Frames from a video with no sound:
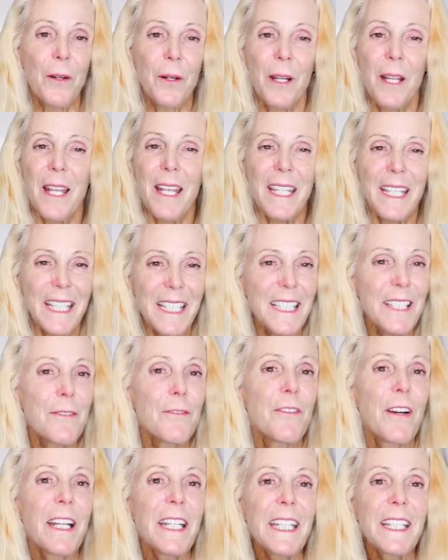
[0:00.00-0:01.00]
or easy
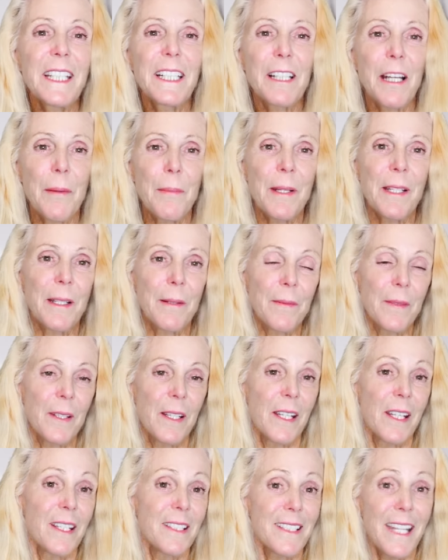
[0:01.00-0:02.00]
inviting to come in and
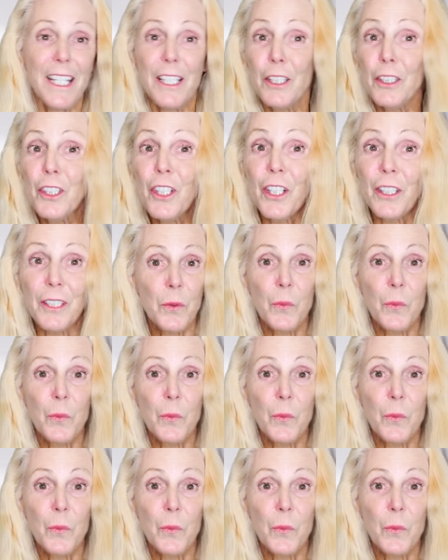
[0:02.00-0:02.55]
take a look.